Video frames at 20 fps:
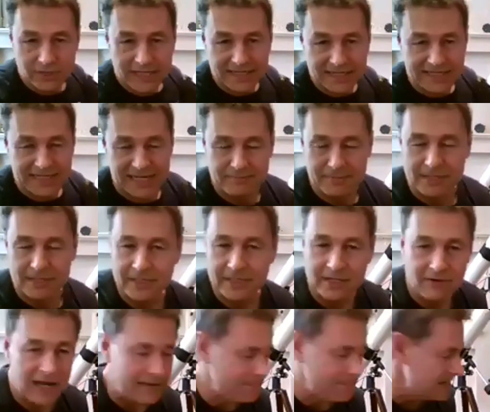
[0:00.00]
10 millimeter
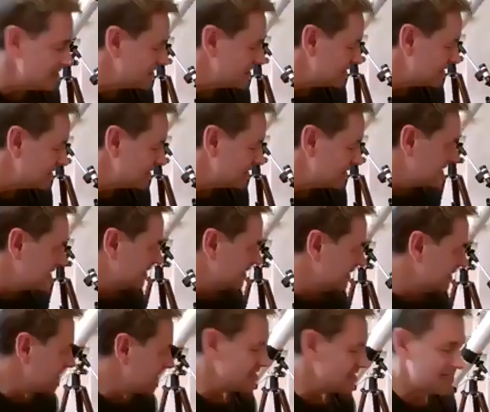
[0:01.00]
eyepiece in
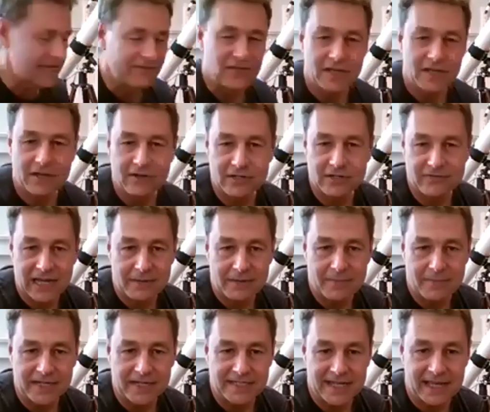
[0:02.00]
is 700 divided
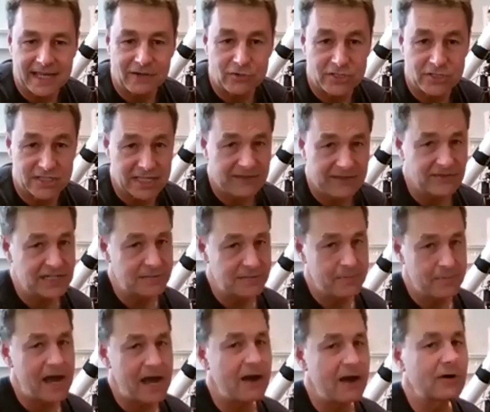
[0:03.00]
by 10 or 70
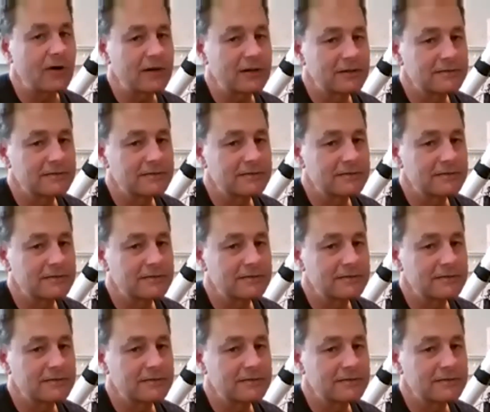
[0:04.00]
power.